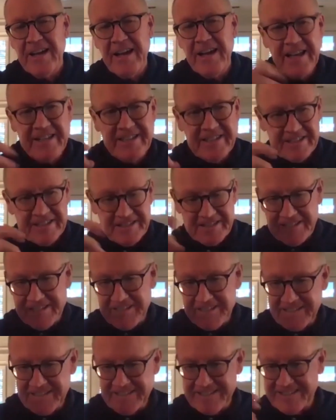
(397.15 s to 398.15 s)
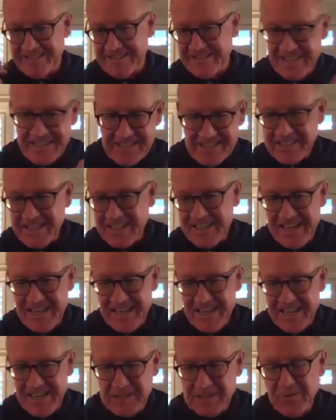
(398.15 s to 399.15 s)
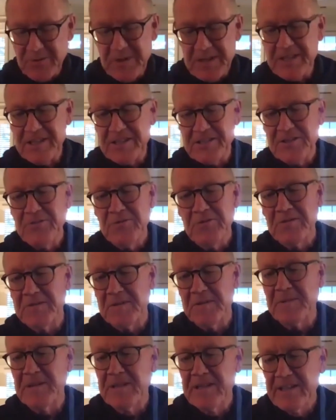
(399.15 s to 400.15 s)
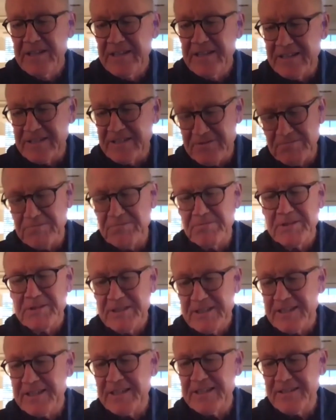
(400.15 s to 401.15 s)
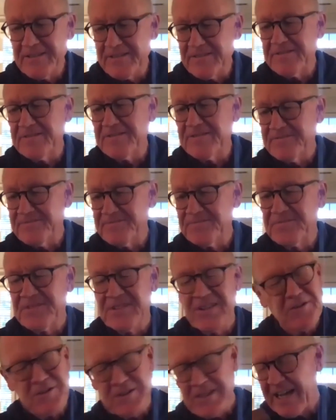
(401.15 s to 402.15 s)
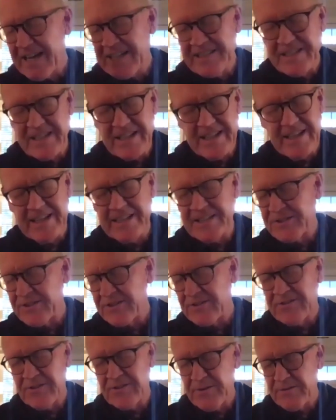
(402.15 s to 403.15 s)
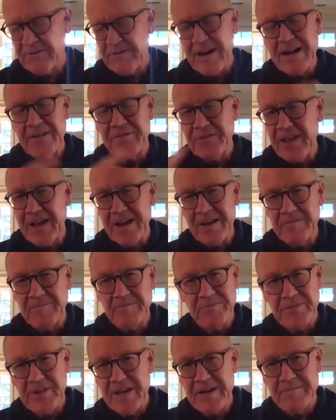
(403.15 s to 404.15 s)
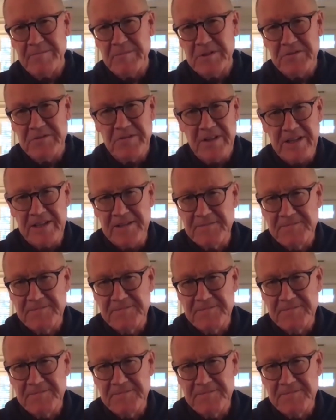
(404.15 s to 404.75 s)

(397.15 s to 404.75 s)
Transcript: And it's this disconnect between the two of them. It's really, those kinds of things are throughout that movie.